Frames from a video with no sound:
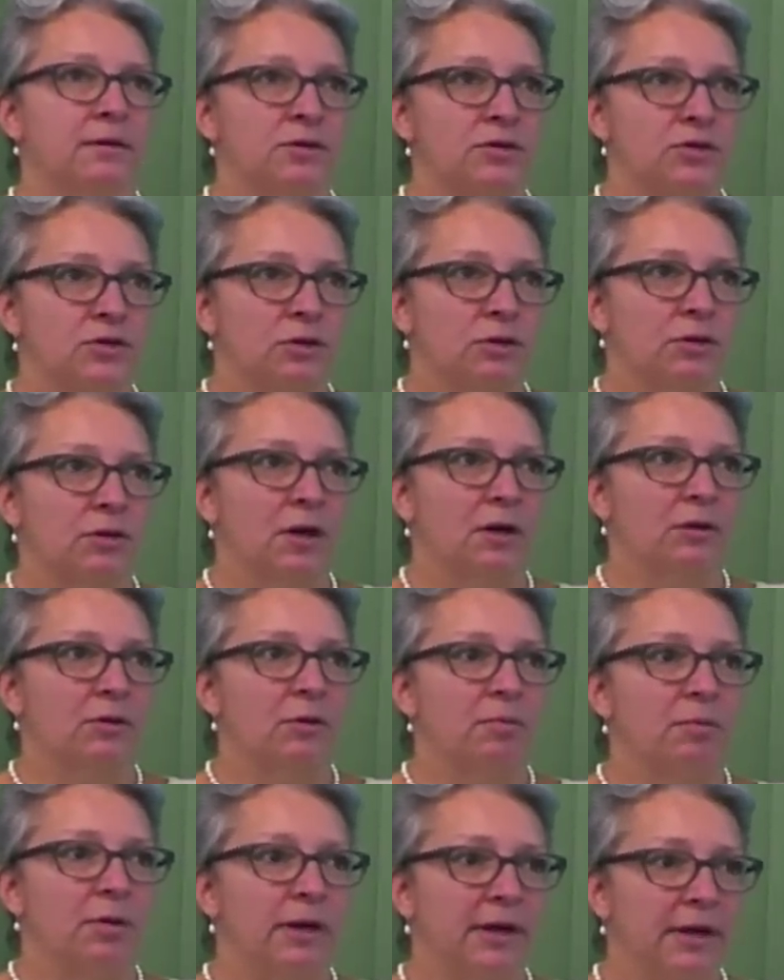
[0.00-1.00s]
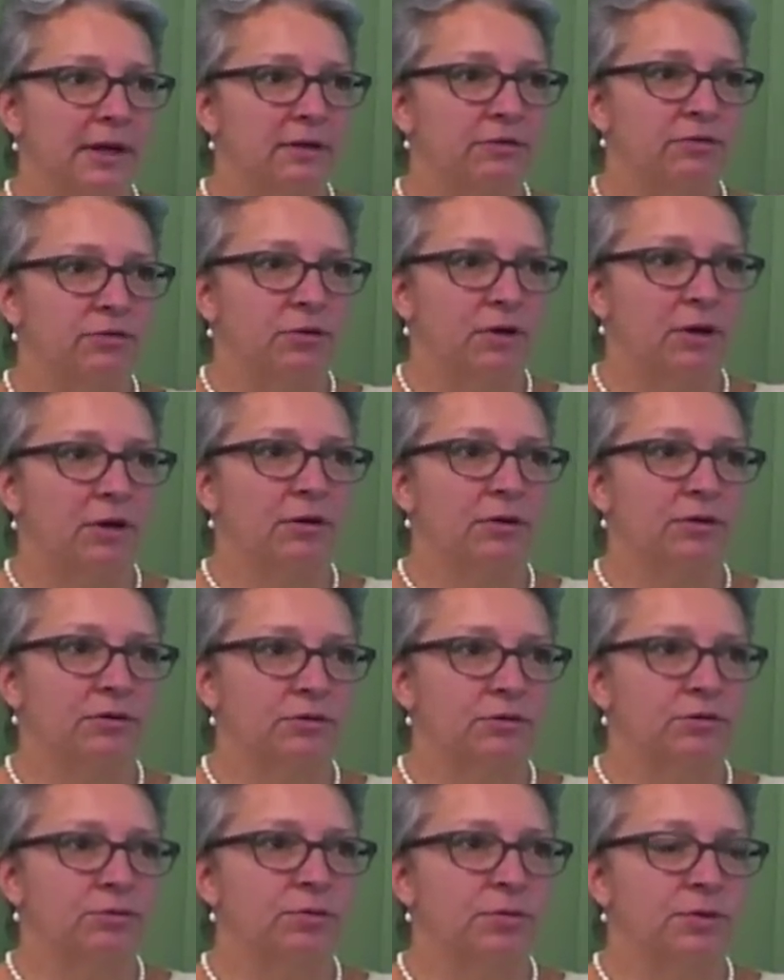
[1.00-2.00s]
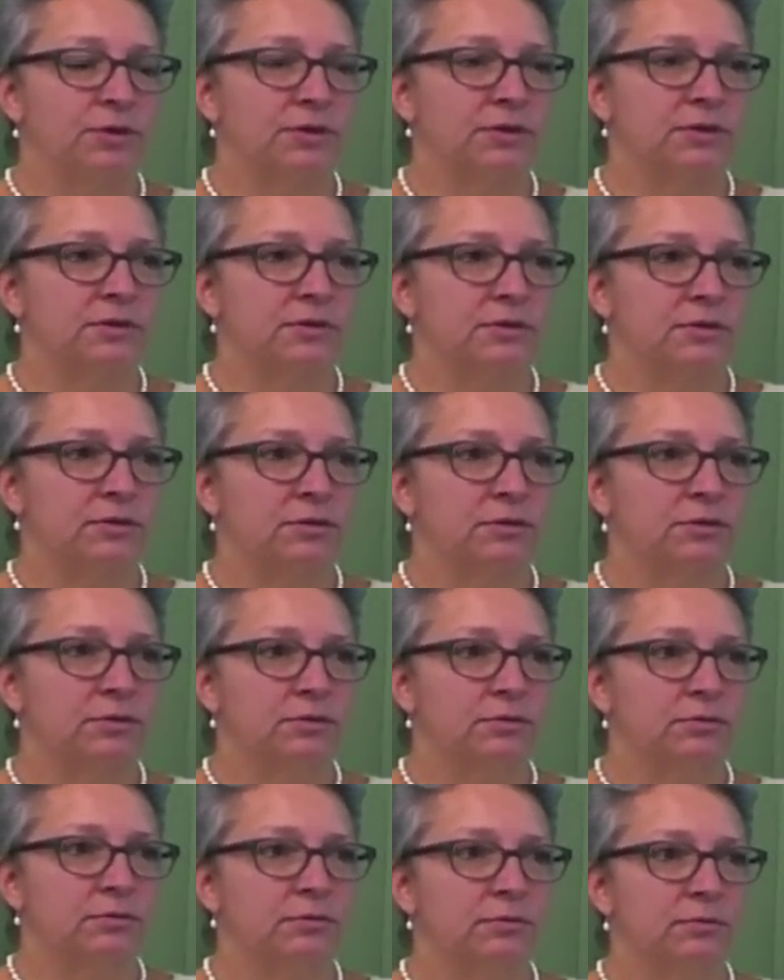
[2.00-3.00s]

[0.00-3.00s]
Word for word: So our plan for our group is to,